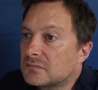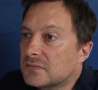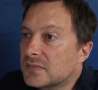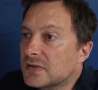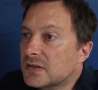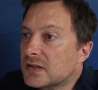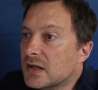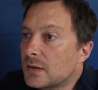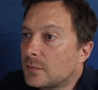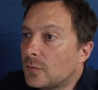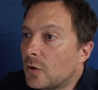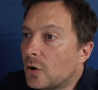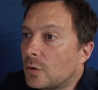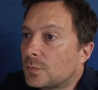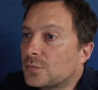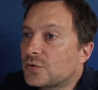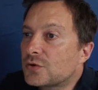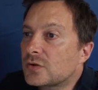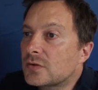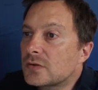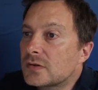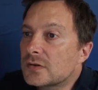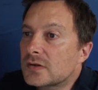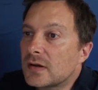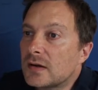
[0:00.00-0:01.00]
some
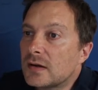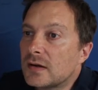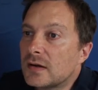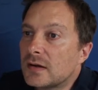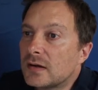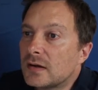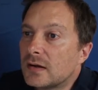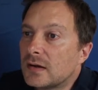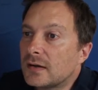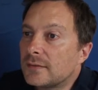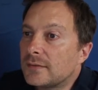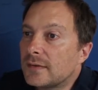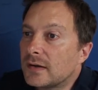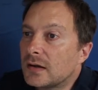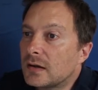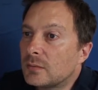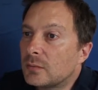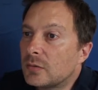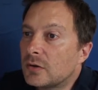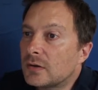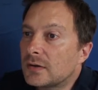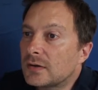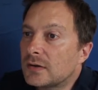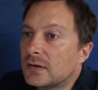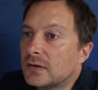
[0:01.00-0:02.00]
options
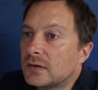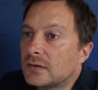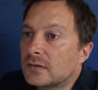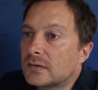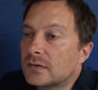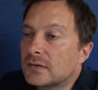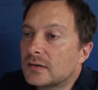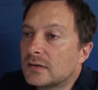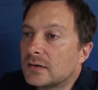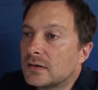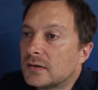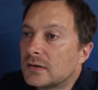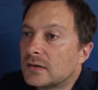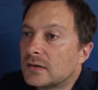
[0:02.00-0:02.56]
available here.